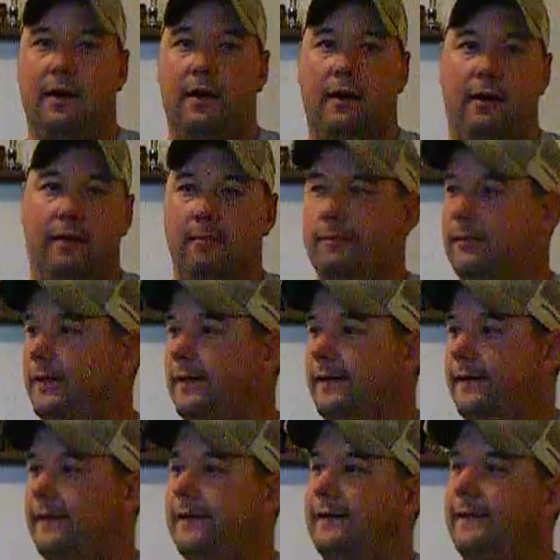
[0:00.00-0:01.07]

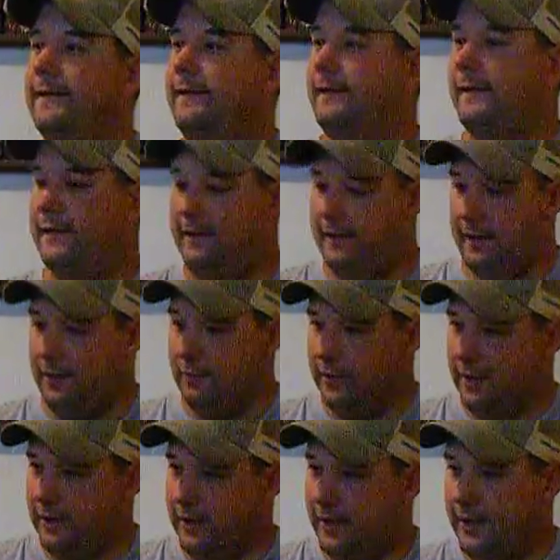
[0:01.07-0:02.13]
I
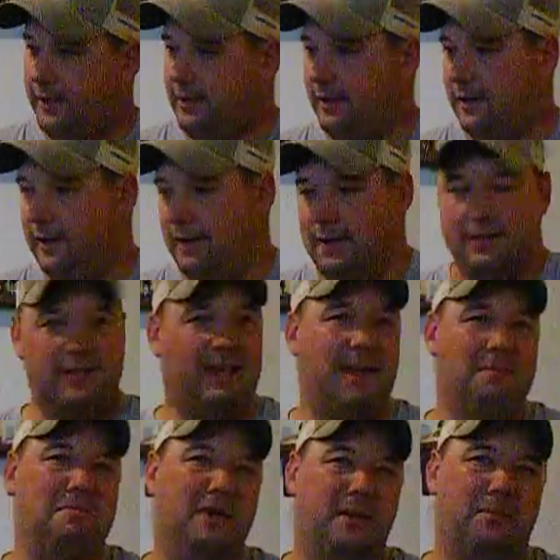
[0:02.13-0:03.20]
really like it. It's
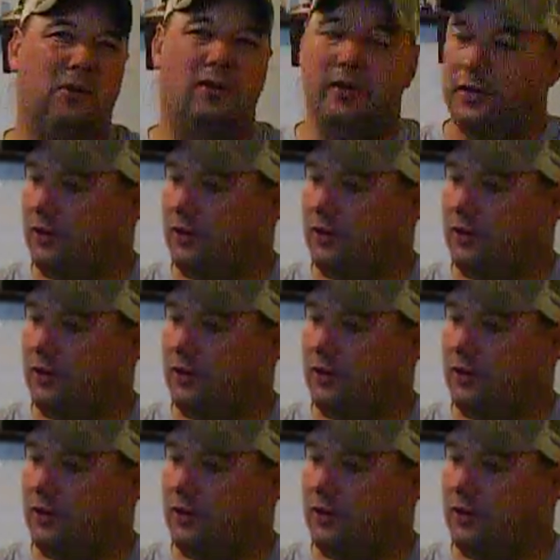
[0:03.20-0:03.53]
got minimal